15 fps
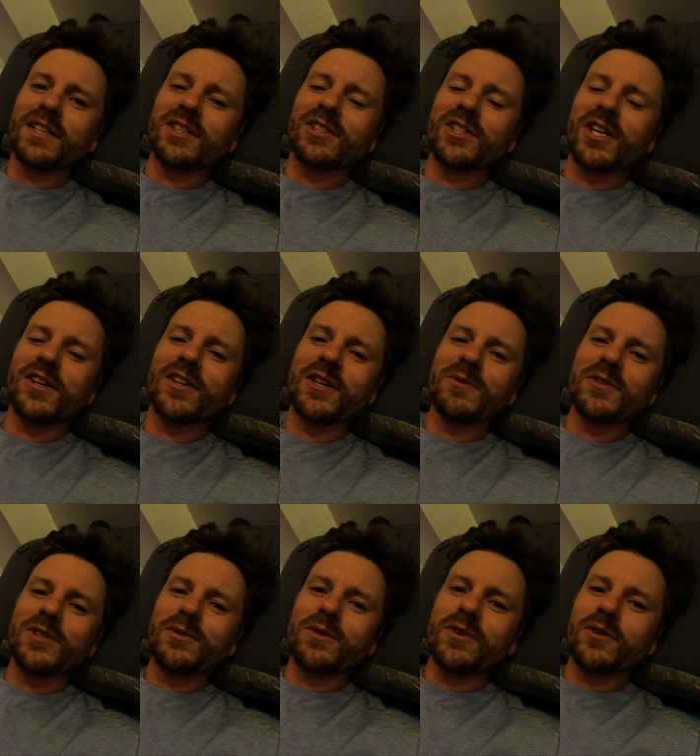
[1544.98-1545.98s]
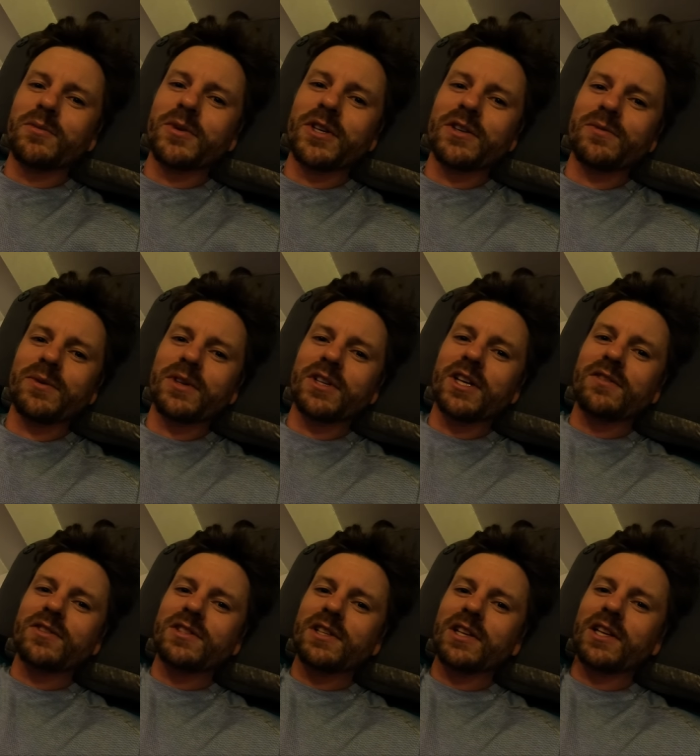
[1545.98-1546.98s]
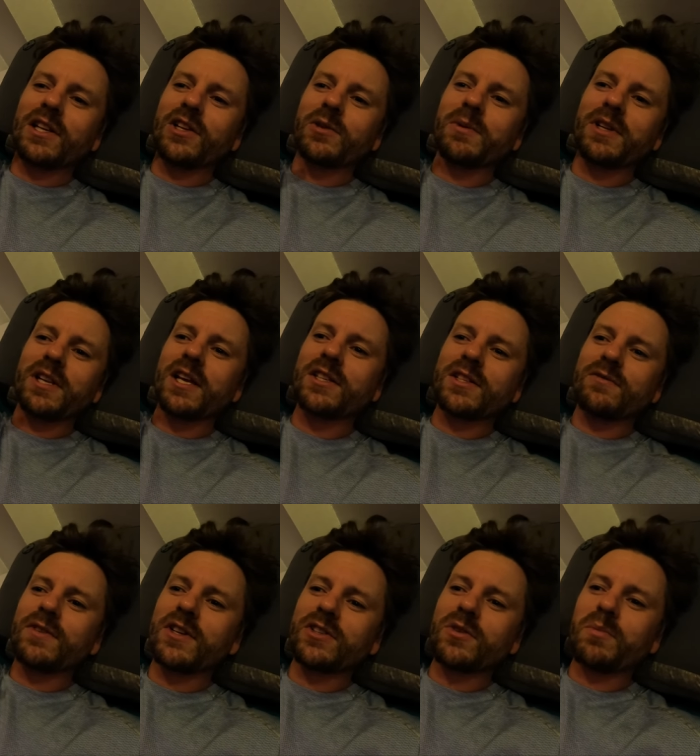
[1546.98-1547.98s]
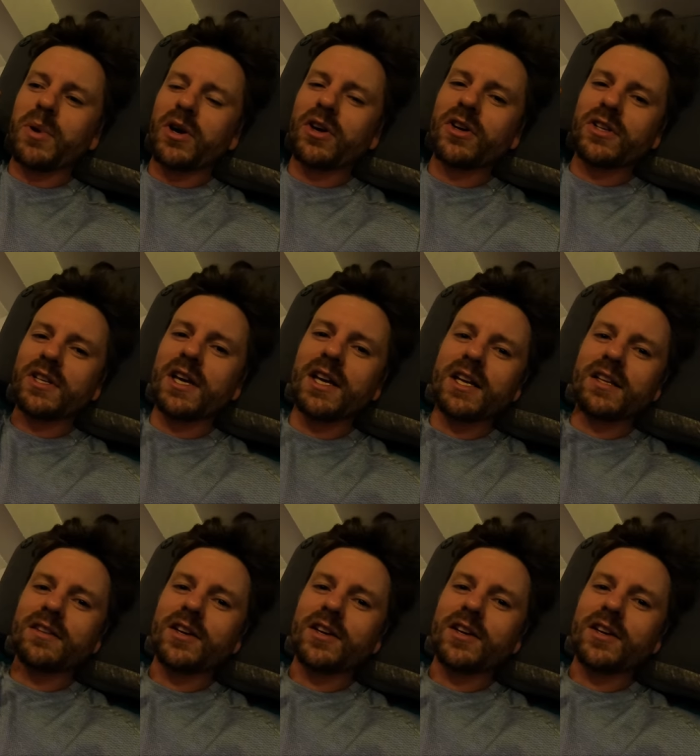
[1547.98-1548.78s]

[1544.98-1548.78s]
and sharing it with you all, but if we could have just like a little bit less adventure per day,